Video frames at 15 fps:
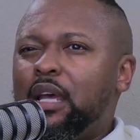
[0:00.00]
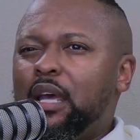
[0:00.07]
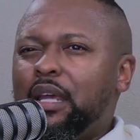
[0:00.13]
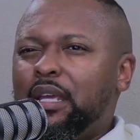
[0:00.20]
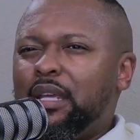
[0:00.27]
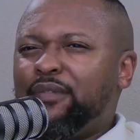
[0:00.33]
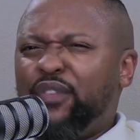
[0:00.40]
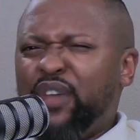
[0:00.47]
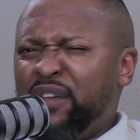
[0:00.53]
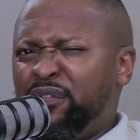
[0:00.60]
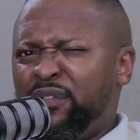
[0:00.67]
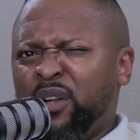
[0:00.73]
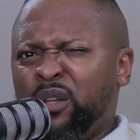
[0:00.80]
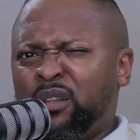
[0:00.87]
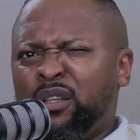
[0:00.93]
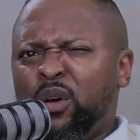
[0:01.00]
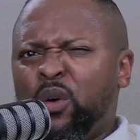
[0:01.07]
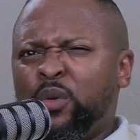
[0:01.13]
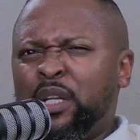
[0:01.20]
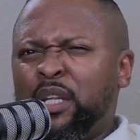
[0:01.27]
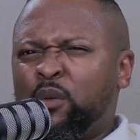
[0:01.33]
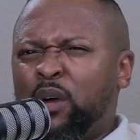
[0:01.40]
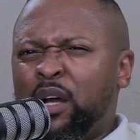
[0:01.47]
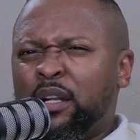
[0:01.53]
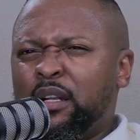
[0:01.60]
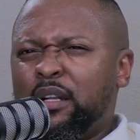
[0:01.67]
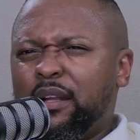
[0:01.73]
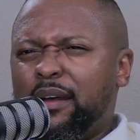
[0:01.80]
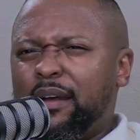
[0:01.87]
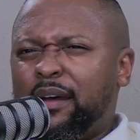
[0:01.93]
if not the only
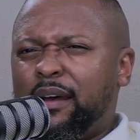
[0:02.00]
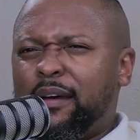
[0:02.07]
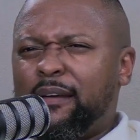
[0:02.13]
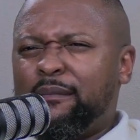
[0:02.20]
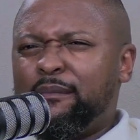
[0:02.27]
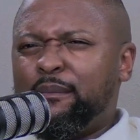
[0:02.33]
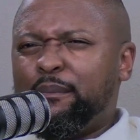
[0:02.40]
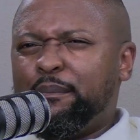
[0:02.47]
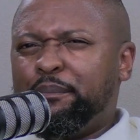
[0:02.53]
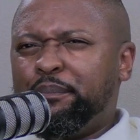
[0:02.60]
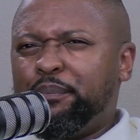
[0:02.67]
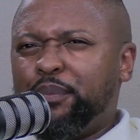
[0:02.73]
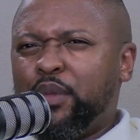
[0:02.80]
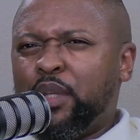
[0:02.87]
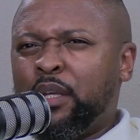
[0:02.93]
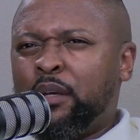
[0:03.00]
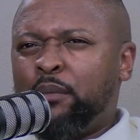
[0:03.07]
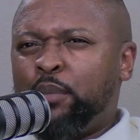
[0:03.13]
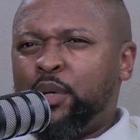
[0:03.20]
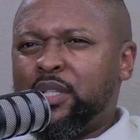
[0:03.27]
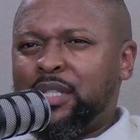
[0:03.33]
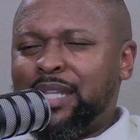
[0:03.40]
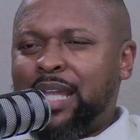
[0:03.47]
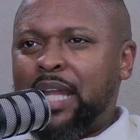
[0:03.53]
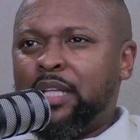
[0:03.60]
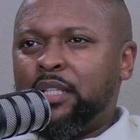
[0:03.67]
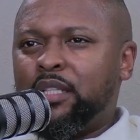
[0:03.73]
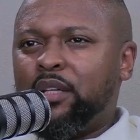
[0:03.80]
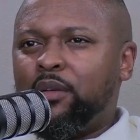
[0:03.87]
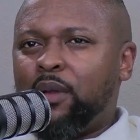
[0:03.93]
one, the
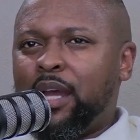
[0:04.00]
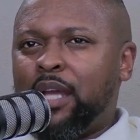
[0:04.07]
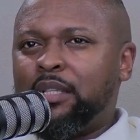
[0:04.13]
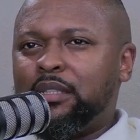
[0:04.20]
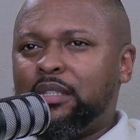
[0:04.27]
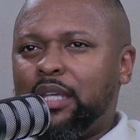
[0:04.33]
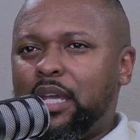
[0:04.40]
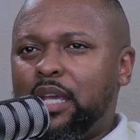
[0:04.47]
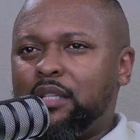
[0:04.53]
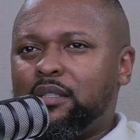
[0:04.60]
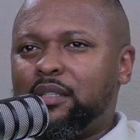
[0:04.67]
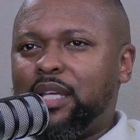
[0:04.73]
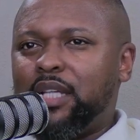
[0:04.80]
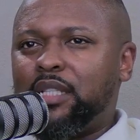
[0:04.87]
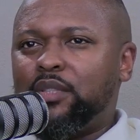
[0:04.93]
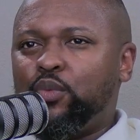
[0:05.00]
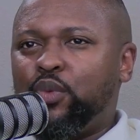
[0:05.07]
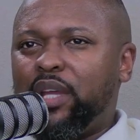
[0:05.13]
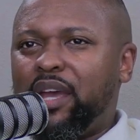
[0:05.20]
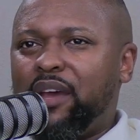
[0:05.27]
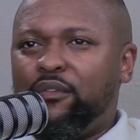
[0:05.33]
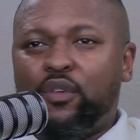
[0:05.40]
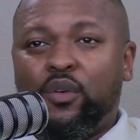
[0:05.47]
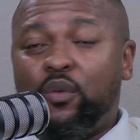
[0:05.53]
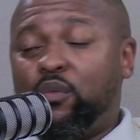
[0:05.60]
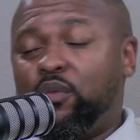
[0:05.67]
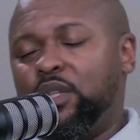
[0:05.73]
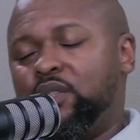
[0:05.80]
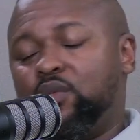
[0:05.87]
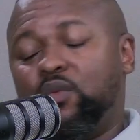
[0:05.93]
personality rights case that we have. Oh,
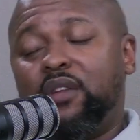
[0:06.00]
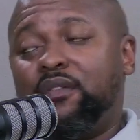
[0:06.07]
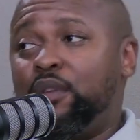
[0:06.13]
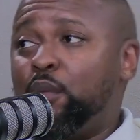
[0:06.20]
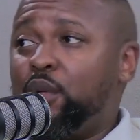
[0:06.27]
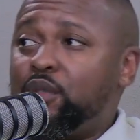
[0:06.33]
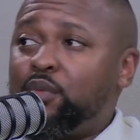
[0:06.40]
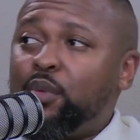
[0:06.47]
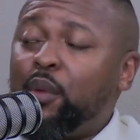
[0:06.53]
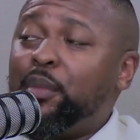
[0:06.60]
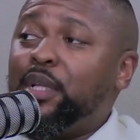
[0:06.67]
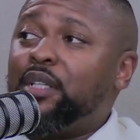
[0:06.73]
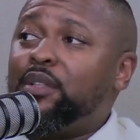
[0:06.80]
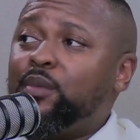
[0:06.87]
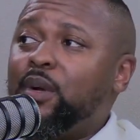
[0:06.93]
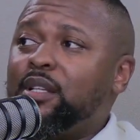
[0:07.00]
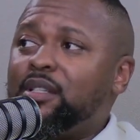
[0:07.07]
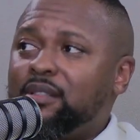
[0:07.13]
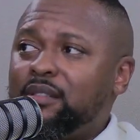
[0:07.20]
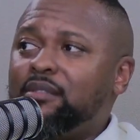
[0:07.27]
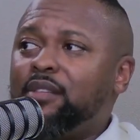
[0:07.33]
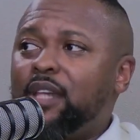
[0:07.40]
it's one of the most prominent ones. Yeah.